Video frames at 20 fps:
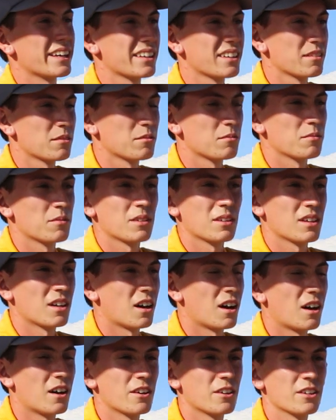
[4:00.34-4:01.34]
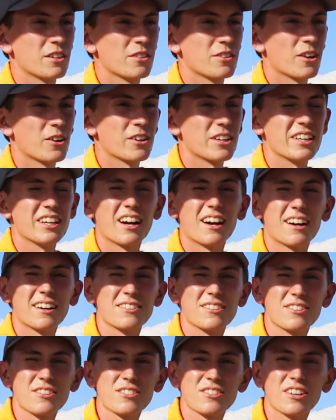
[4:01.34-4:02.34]
130
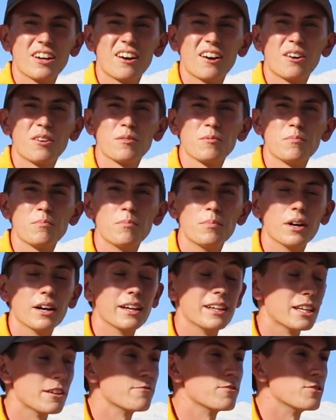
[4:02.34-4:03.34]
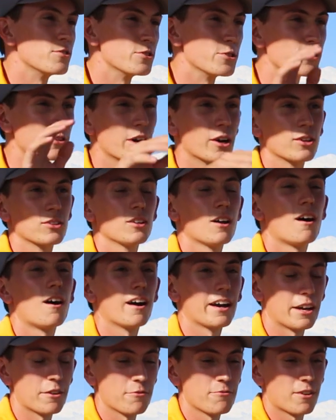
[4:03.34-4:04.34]
yards or so, but if you do go
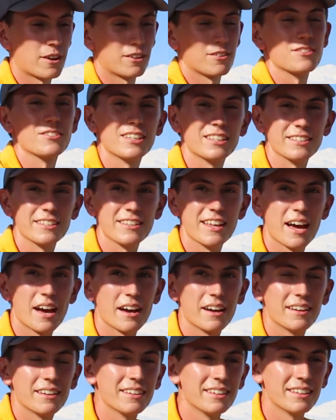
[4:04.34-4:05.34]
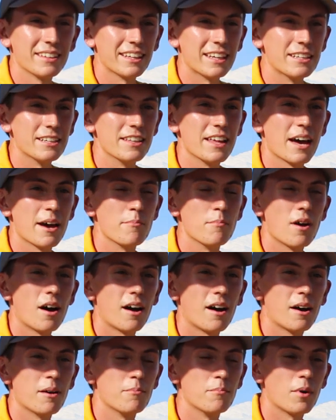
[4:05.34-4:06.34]
long, it funnels into that
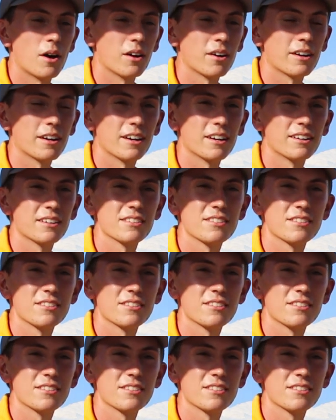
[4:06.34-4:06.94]
bunker.